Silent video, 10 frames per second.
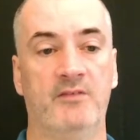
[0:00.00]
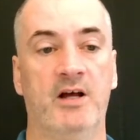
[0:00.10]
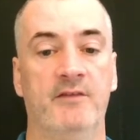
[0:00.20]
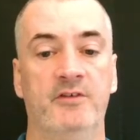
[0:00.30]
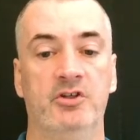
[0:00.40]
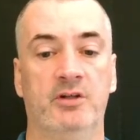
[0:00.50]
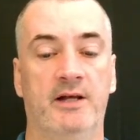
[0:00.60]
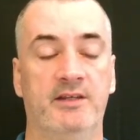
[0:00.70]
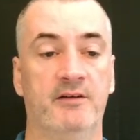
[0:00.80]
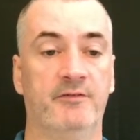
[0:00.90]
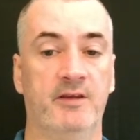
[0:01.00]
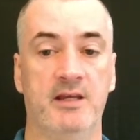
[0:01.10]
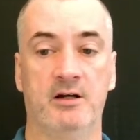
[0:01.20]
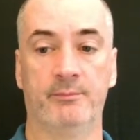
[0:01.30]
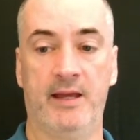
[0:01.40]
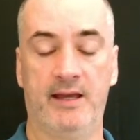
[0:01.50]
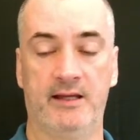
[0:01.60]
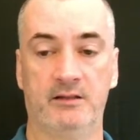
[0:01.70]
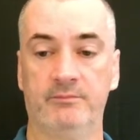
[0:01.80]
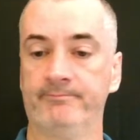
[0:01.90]
got a vigil out there for the young
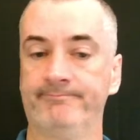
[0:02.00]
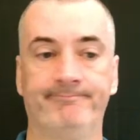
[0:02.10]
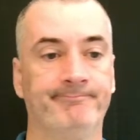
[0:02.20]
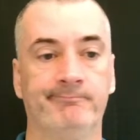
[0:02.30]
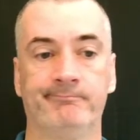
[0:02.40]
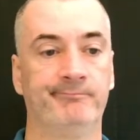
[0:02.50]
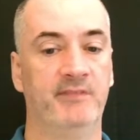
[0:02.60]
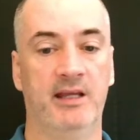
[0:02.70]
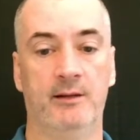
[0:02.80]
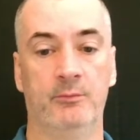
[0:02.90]
man. Damn,